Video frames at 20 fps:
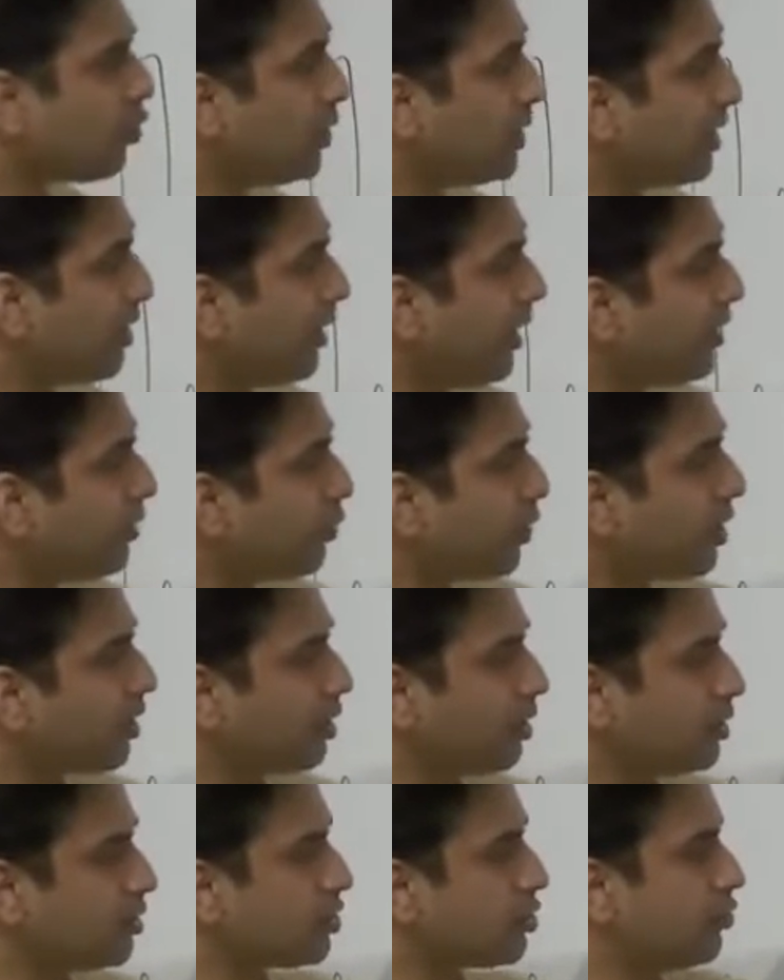where the network
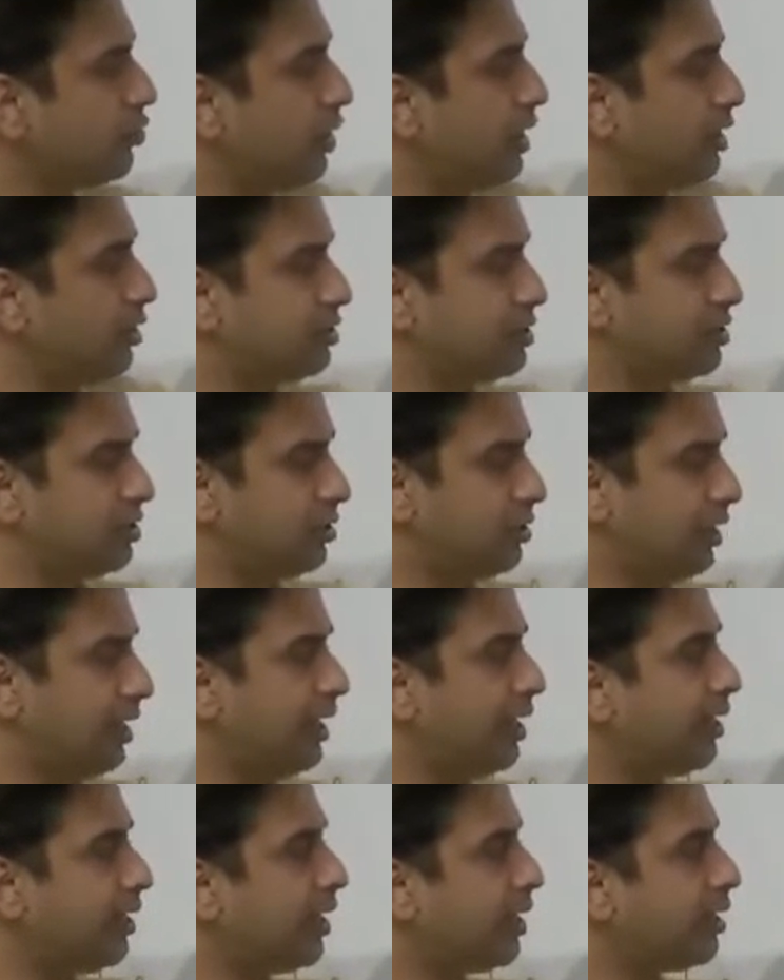learns to denoise the
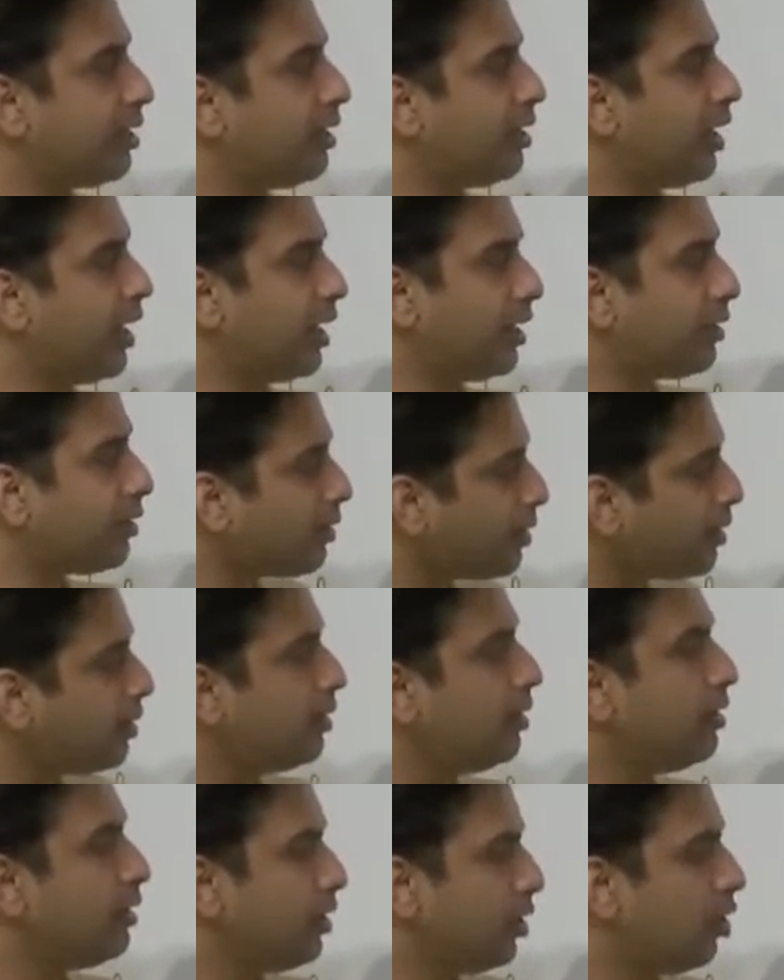training data, and
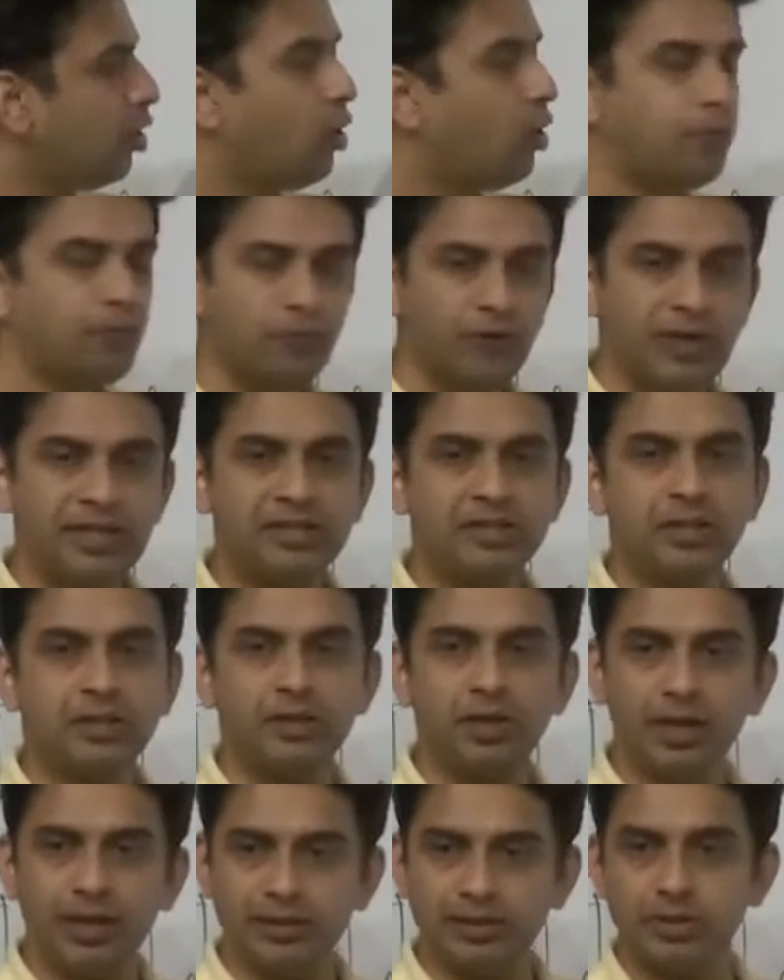you know hopefully it
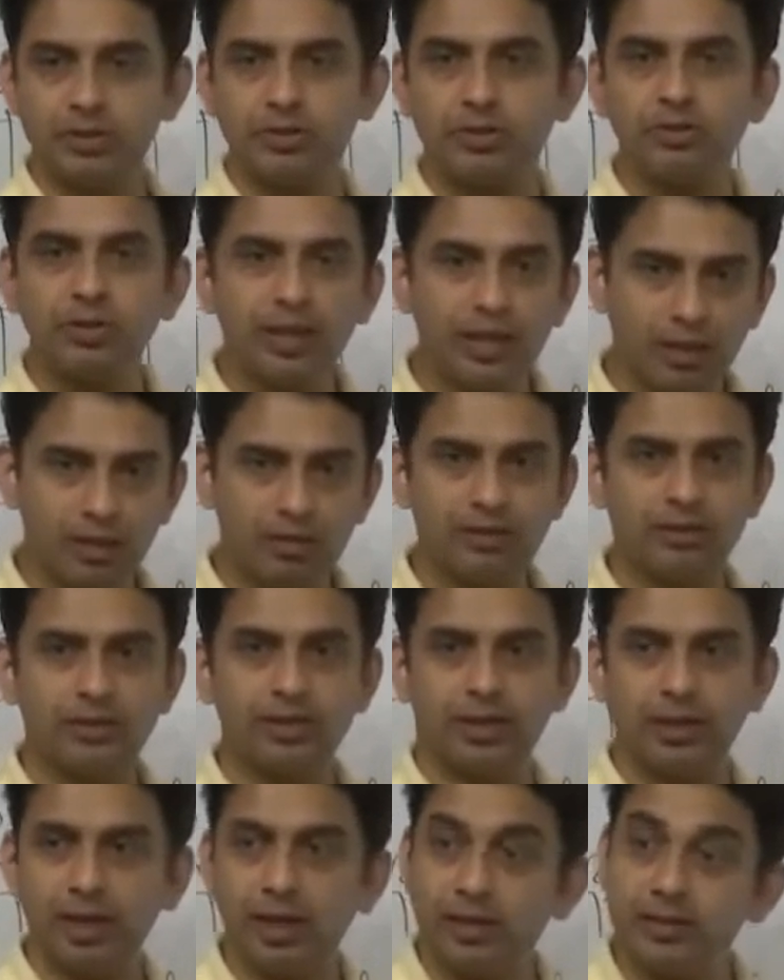generalizes to
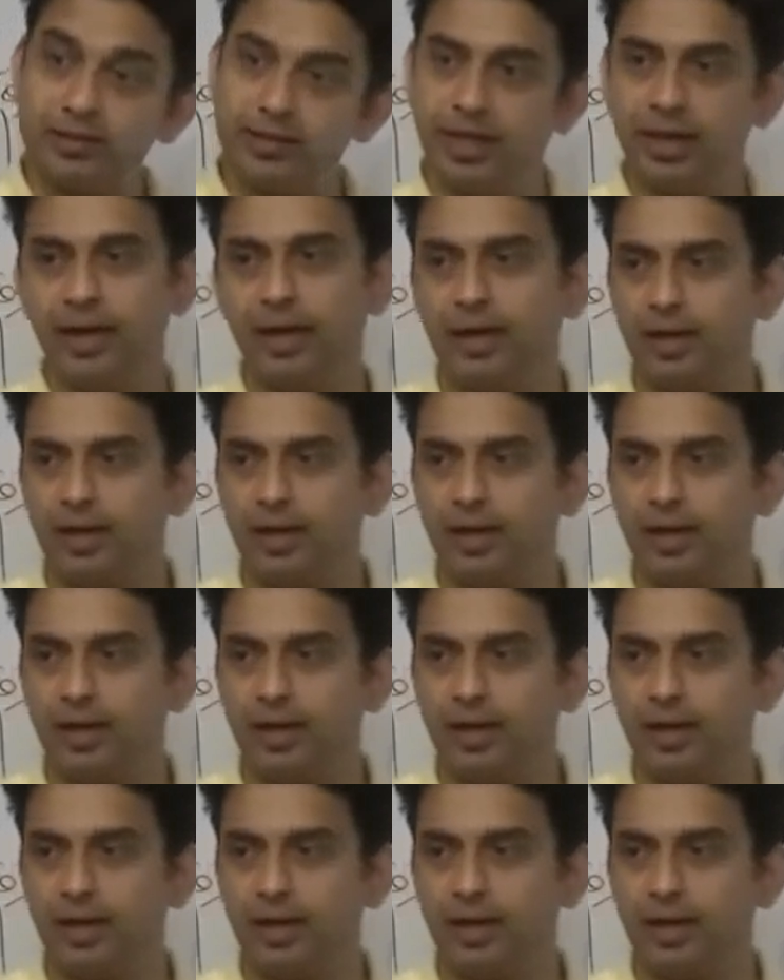denoising unseen